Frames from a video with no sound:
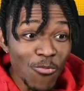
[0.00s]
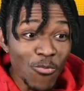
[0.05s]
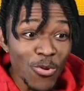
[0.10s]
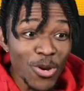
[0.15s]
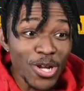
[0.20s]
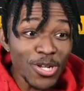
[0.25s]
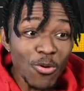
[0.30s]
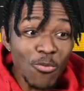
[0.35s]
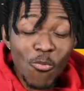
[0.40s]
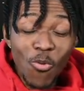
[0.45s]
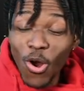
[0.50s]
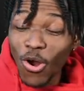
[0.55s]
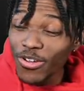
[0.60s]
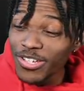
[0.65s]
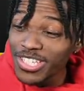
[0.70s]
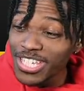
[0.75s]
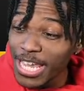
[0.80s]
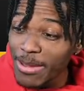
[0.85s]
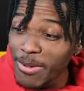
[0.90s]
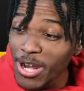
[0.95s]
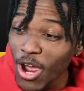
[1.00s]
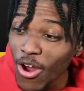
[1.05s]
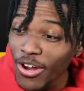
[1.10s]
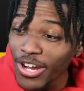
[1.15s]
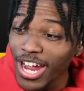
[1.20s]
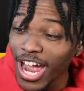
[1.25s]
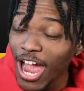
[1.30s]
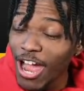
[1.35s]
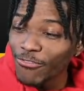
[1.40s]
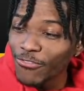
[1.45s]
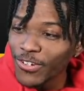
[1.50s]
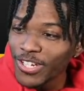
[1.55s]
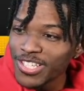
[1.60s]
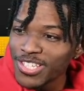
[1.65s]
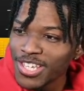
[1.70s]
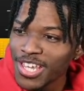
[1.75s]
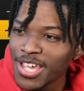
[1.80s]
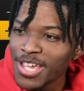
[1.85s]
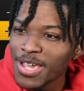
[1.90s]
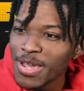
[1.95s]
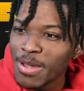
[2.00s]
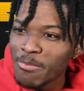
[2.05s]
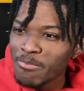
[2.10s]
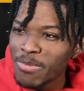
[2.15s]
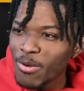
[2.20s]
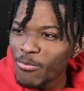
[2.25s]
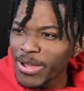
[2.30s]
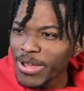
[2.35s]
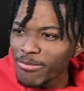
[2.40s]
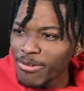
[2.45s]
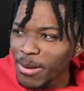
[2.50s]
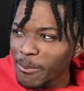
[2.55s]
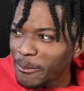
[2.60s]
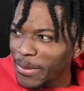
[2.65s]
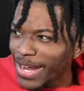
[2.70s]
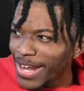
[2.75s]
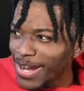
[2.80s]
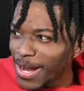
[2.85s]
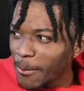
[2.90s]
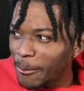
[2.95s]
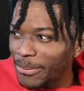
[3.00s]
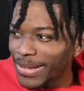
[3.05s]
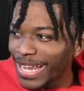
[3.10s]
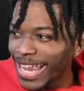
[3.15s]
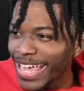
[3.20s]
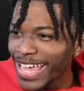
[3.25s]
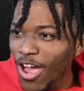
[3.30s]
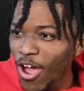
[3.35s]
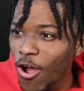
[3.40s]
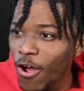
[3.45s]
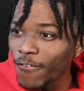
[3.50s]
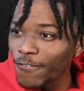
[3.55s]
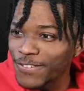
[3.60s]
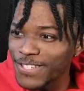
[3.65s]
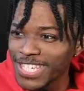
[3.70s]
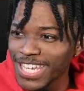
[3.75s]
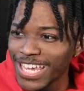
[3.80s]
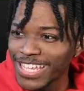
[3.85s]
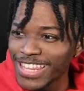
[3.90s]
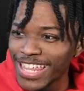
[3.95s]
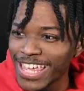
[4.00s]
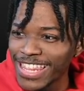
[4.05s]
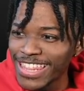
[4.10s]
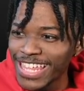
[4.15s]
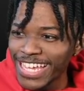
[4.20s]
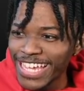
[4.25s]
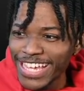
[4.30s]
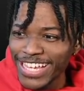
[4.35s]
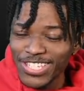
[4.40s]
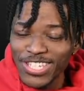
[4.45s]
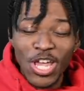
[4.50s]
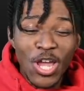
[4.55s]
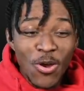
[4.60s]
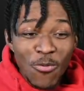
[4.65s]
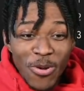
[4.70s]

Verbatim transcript: We're the worst team in our conference, but we would have been in the playoffs in, in the East.